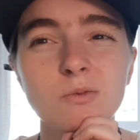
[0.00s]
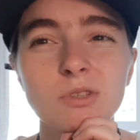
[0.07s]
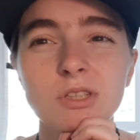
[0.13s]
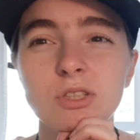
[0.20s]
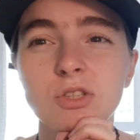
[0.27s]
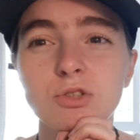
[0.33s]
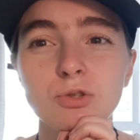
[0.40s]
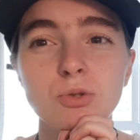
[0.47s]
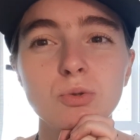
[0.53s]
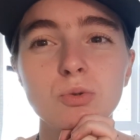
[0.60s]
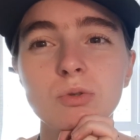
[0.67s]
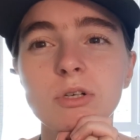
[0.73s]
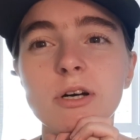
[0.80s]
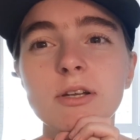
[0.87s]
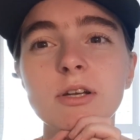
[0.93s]
we
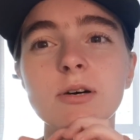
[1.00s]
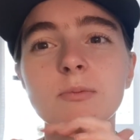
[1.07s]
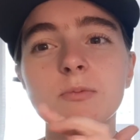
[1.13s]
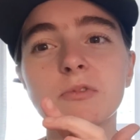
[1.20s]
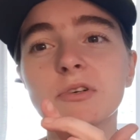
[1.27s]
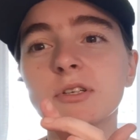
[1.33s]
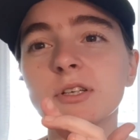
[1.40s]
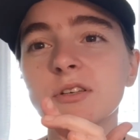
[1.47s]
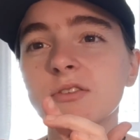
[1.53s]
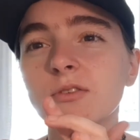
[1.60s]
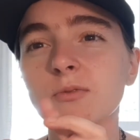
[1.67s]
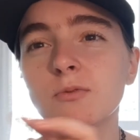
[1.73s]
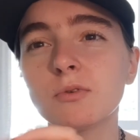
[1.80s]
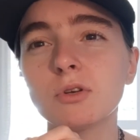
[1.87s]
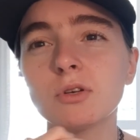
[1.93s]
do end up wanting to
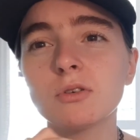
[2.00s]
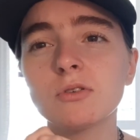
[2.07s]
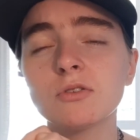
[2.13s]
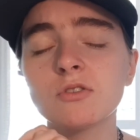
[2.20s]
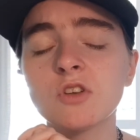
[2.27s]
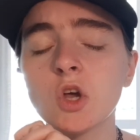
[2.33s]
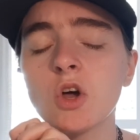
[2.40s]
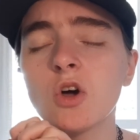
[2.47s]
fuse,